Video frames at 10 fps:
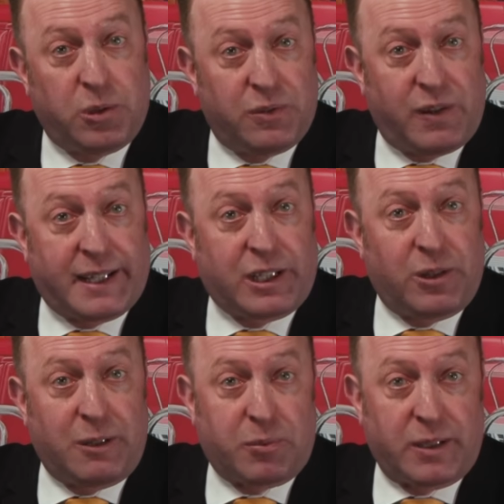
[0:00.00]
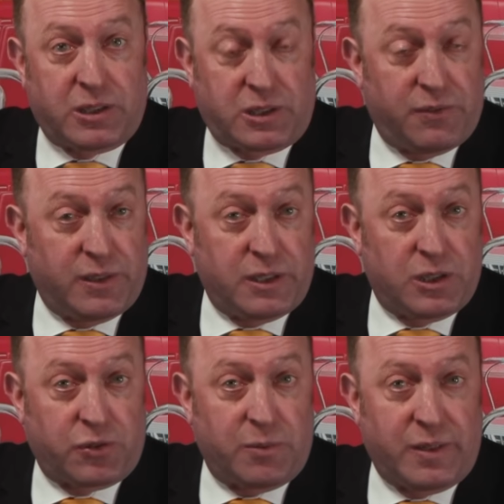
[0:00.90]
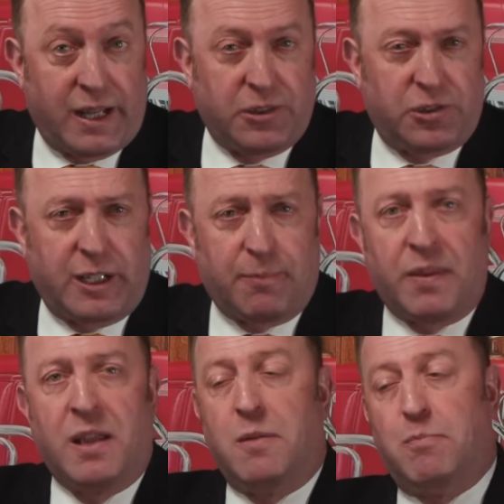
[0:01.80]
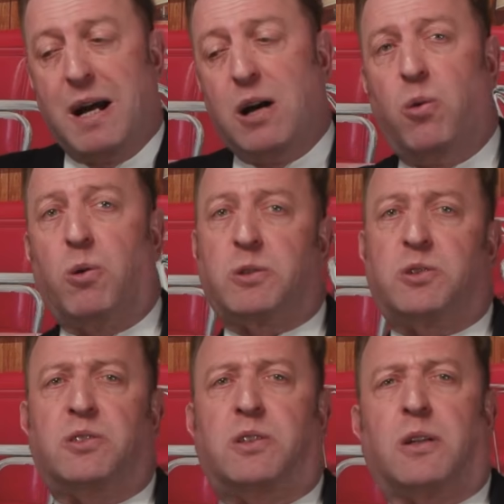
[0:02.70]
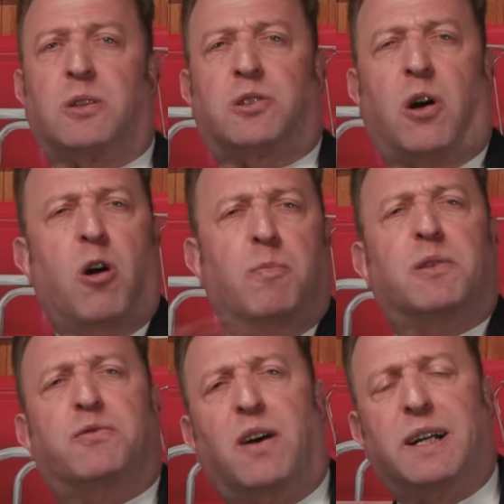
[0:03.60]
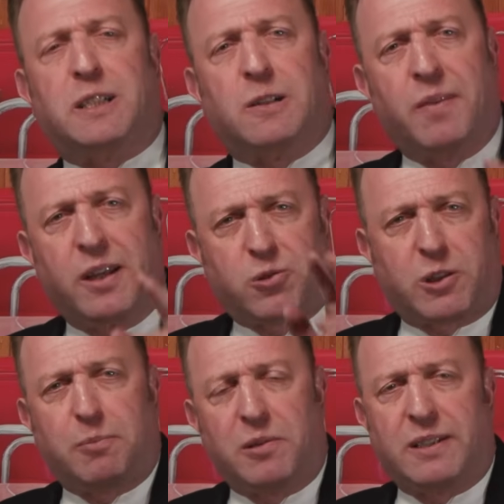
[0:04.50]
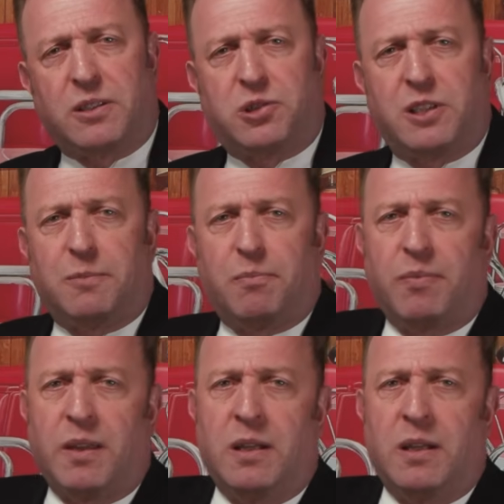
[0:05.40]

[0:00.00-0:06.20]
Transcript: to evacuate British civilians from Nanjing. Mao orders his gunners to open fire, crippling the ship.